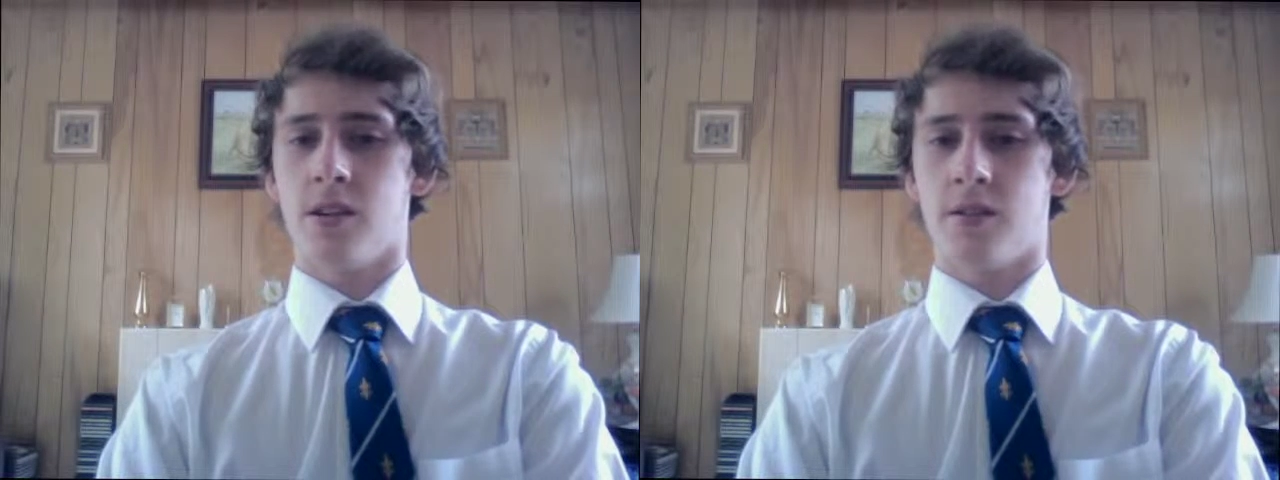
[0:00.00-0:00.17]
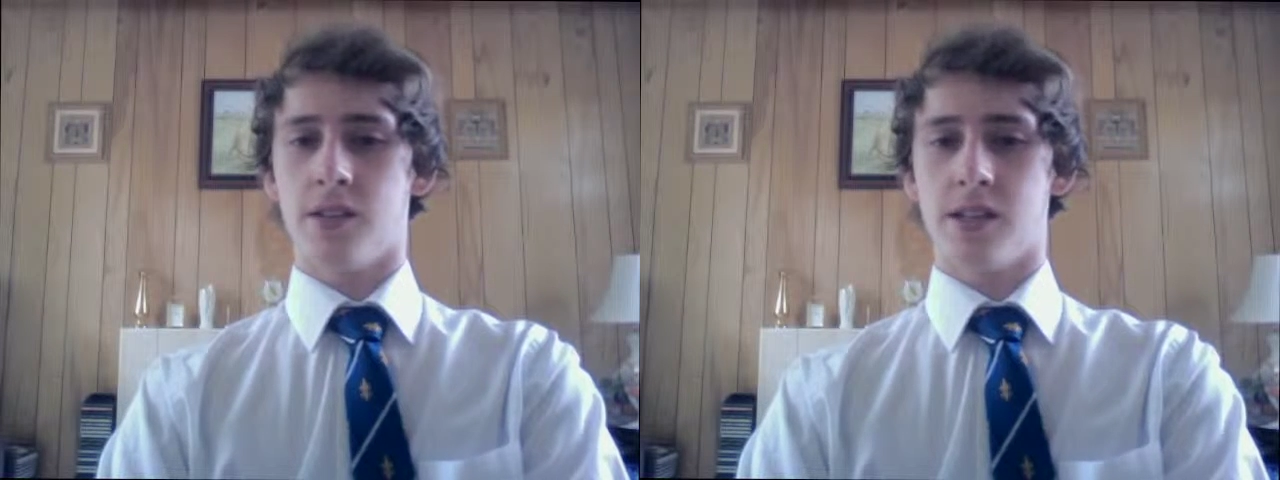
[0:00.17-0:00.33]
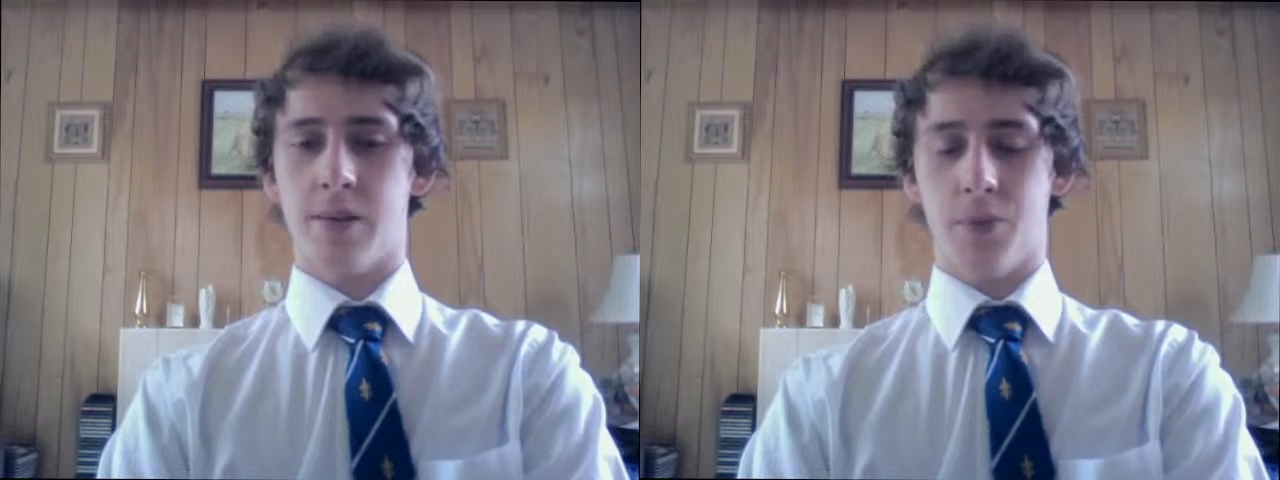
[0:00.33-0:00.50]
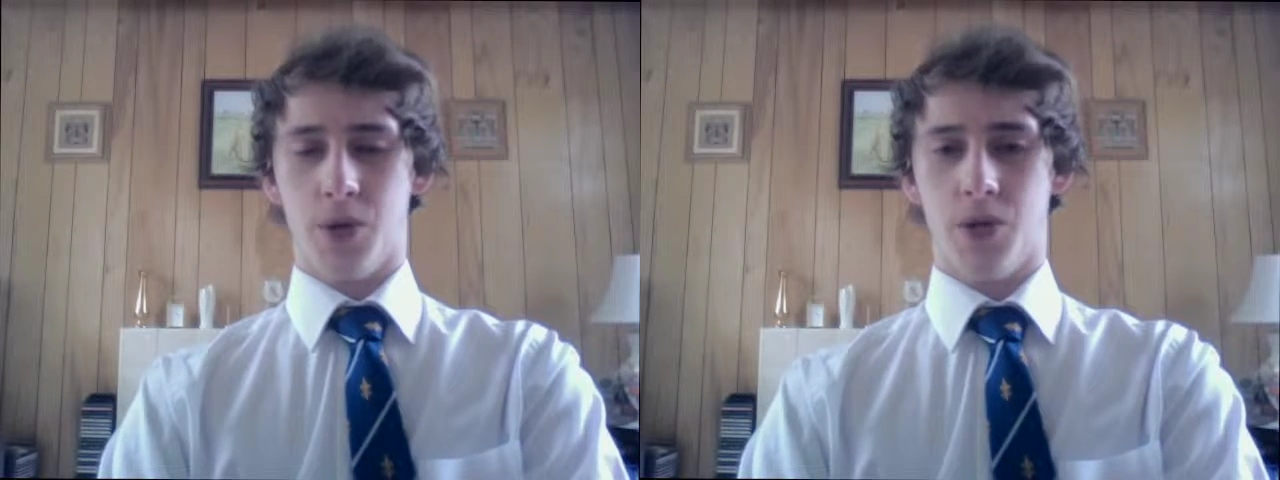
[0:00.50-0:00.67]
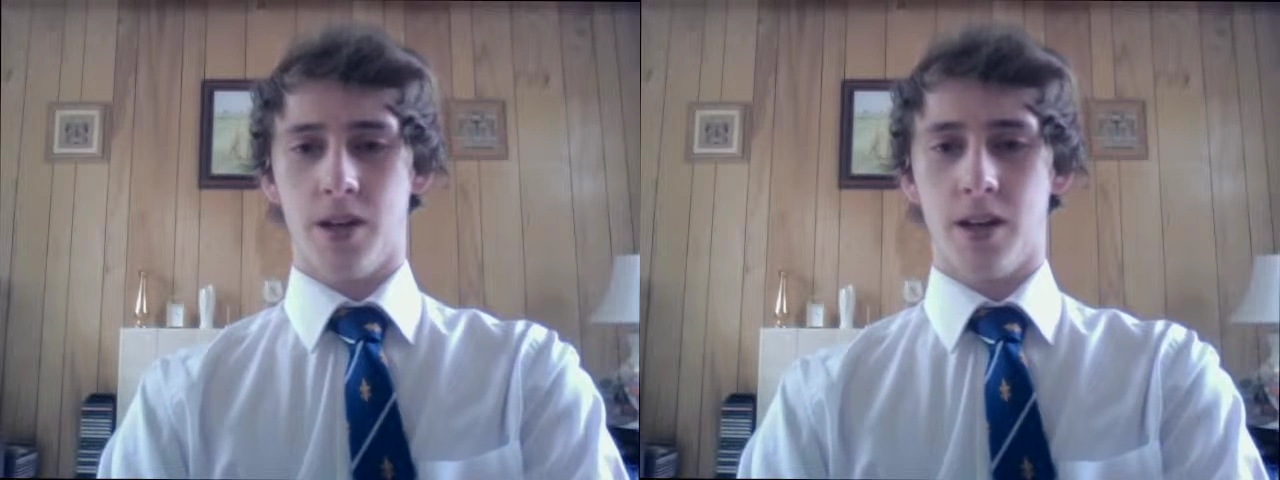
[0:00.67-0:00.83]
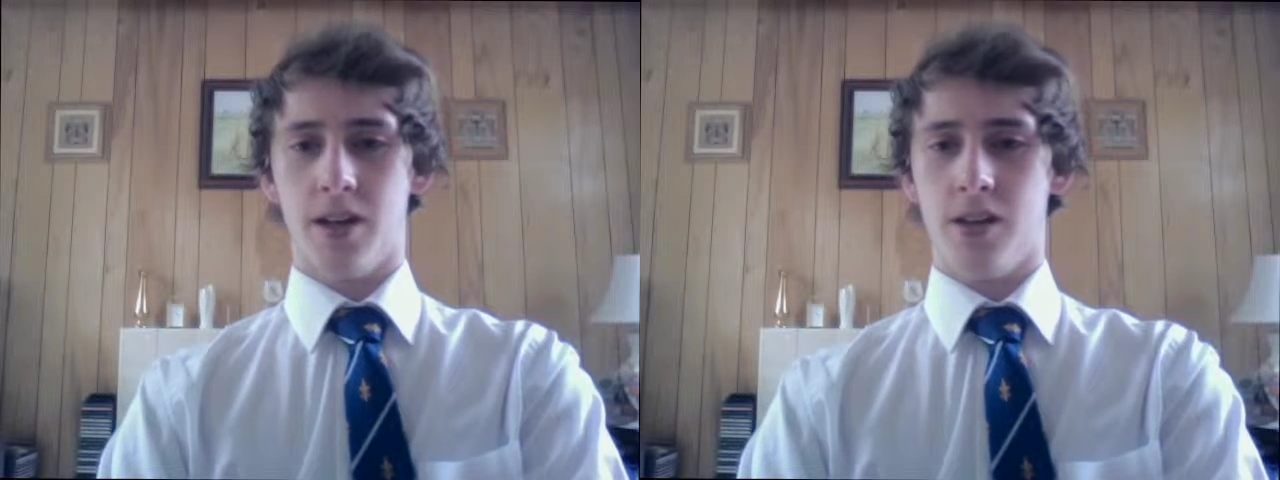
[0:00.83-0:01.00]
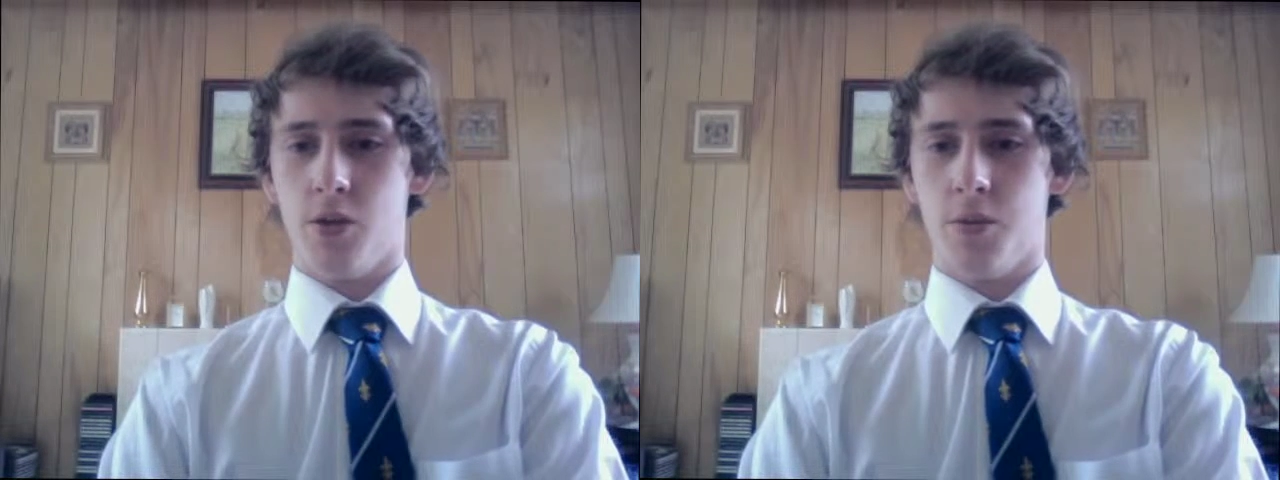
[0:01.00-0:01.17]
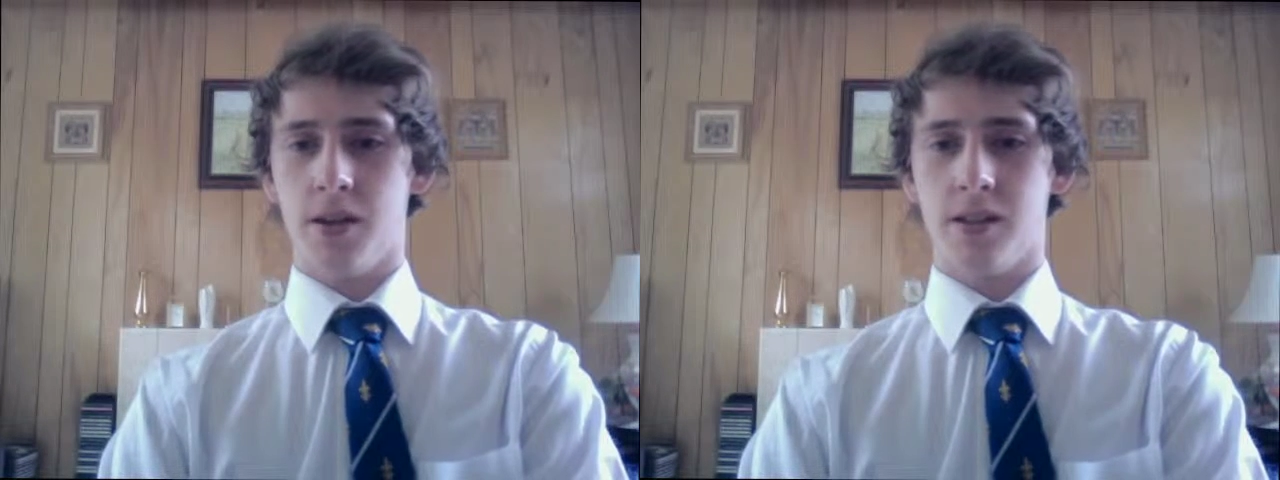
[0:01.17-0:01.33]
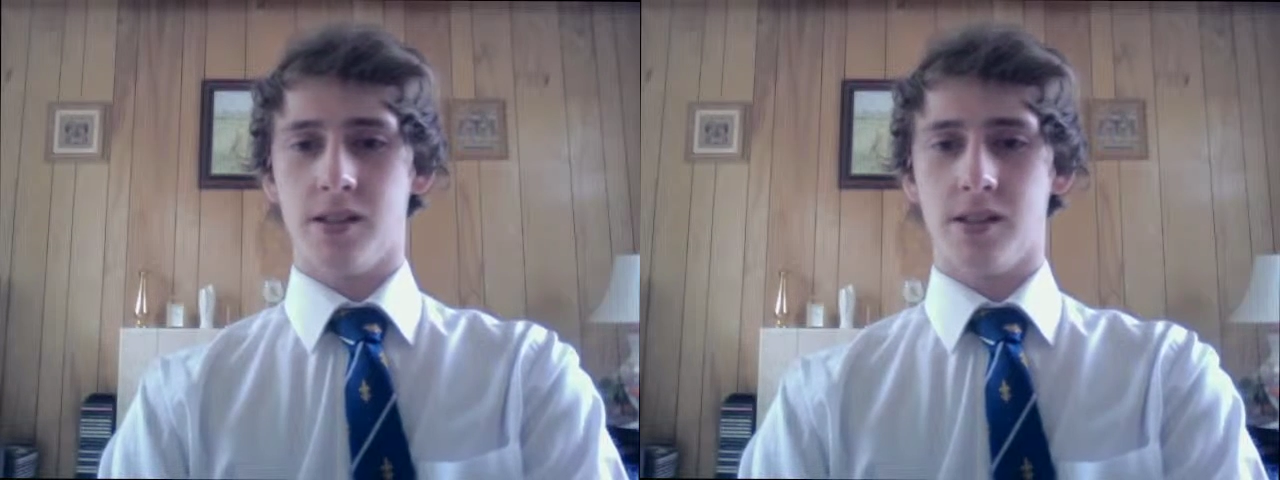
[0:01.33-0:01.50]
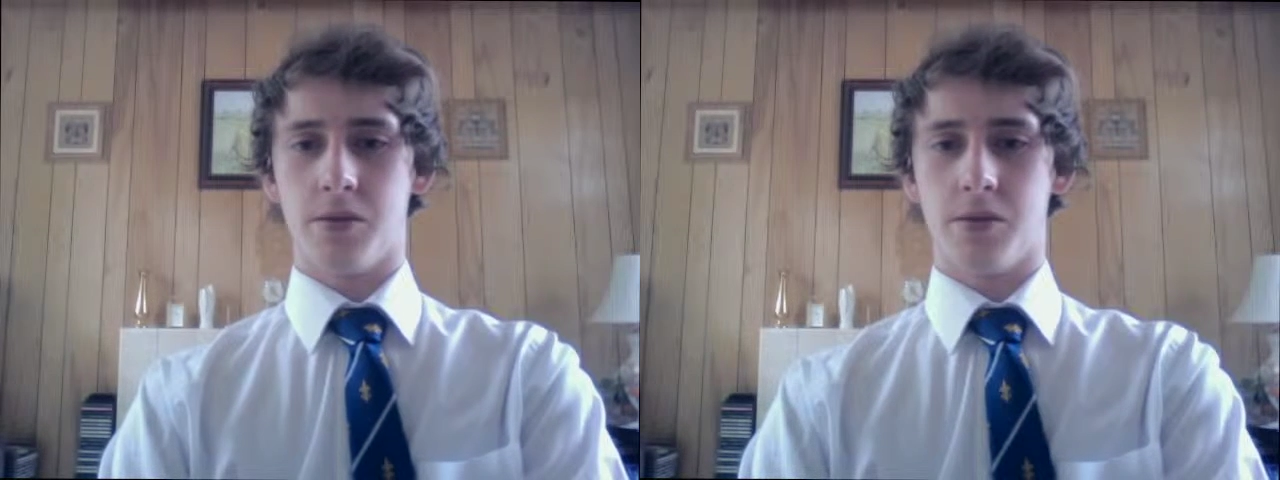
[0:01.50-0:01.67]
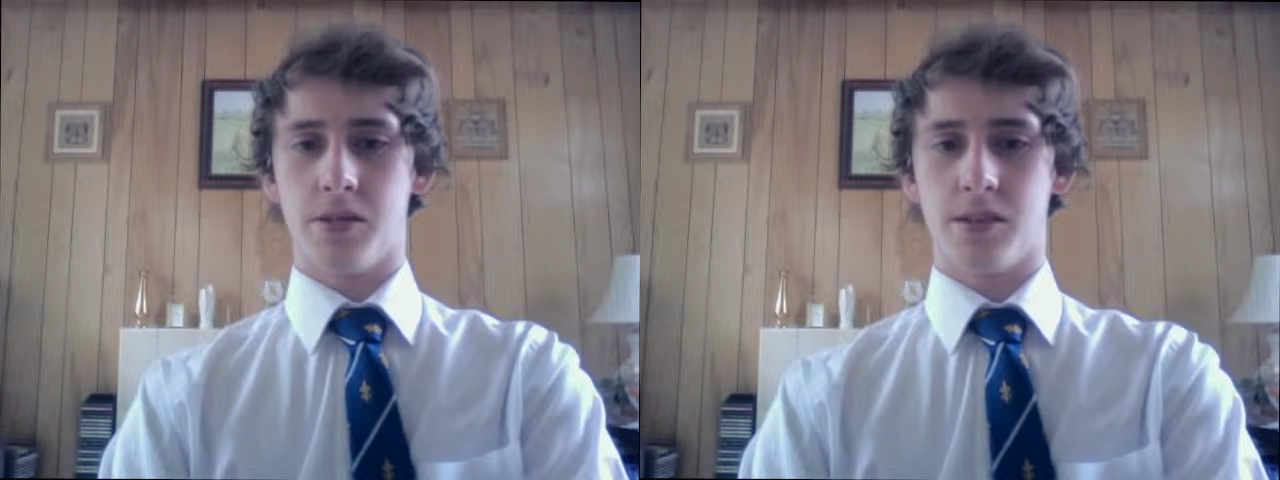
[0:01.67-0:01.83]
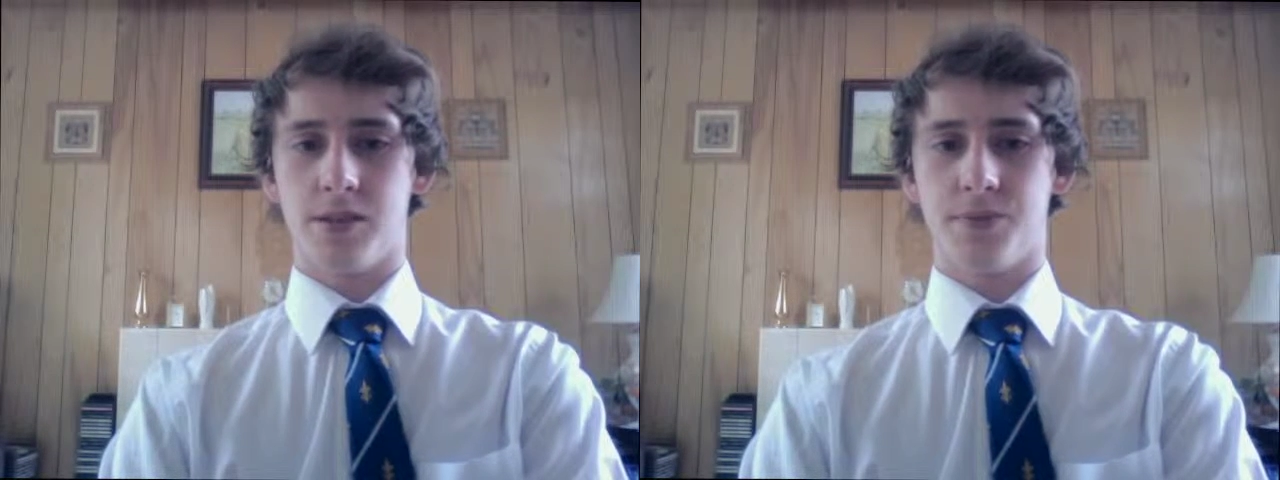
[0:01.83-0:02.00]
obviously portrayed in the opening
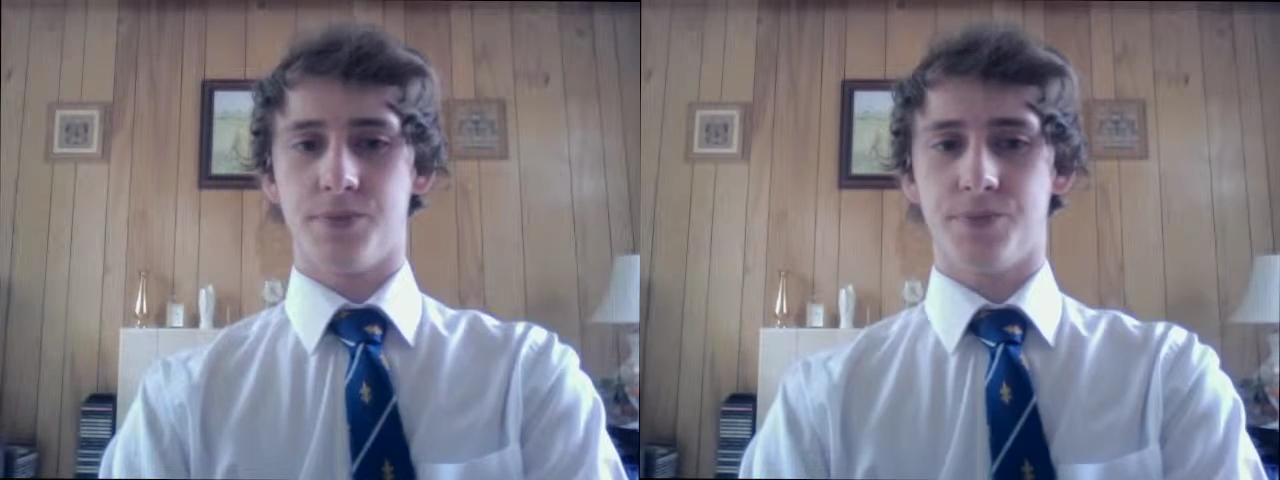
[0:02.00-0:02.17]
sequence.